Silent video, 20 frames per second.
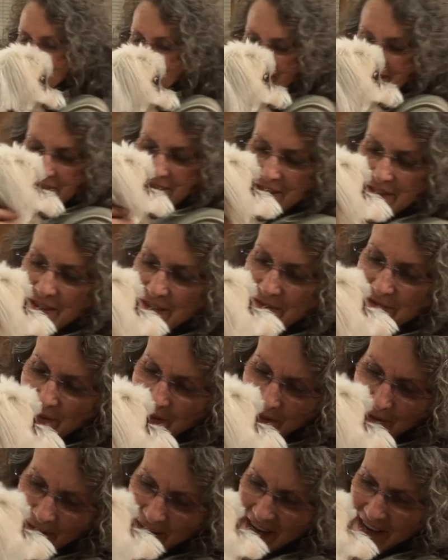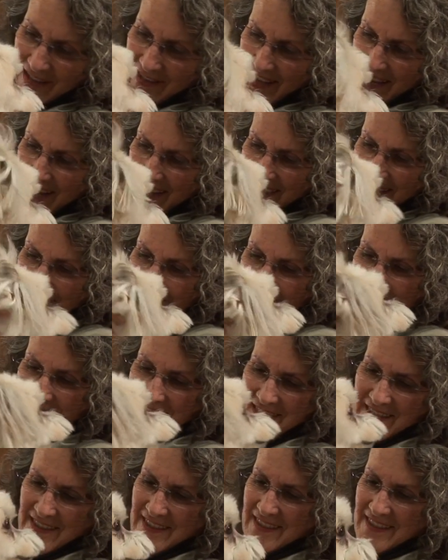think you're good for a while, Hattie girl.